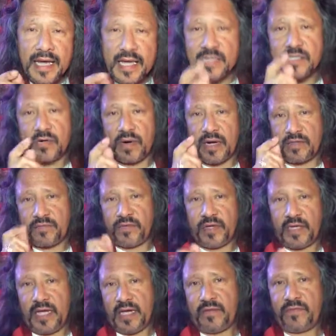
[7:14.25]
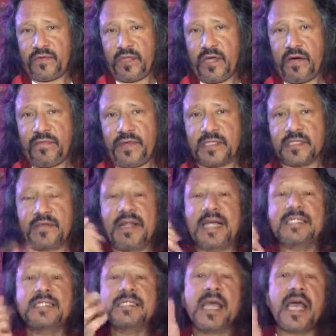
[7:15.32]
indirect free kick for the offense.
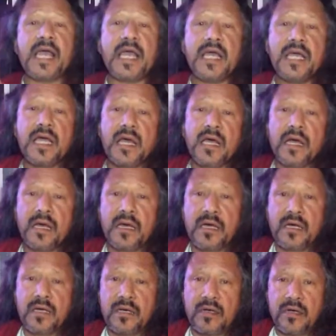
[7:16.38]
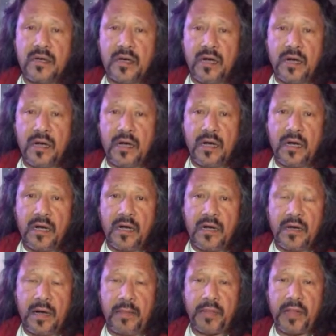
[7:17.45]
Let's say a
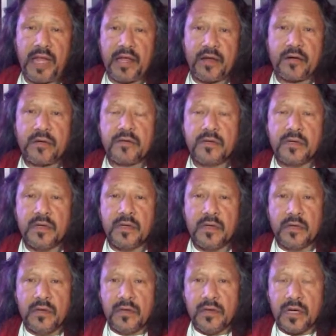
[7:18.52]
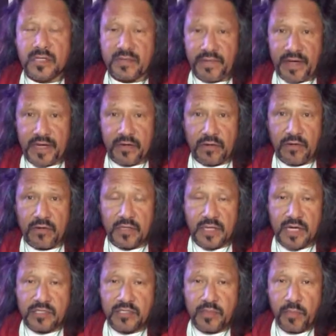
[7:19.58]
player, a defender,
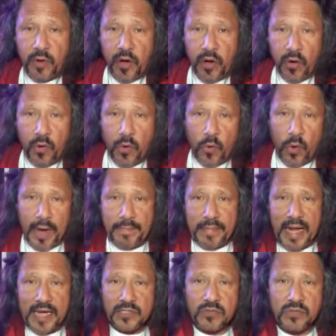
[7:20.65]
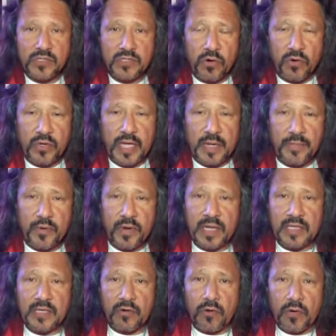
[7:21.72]
kicks the ball right back to his goalkeeper,
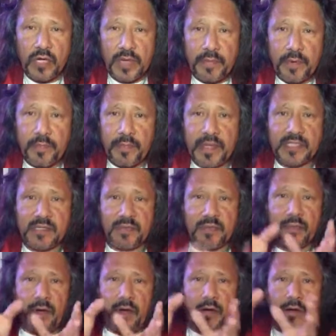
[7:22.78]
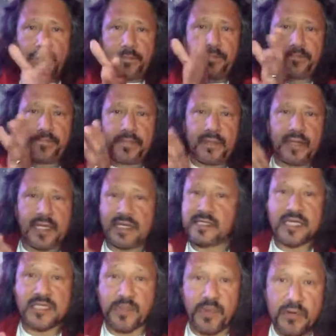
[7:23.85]
and the goalkeeper picks up the ball. He's
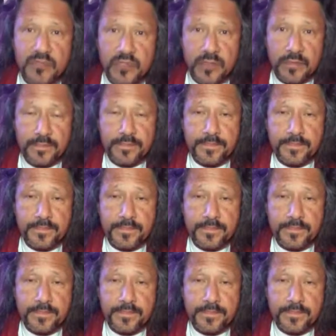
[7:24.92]
not supposed to.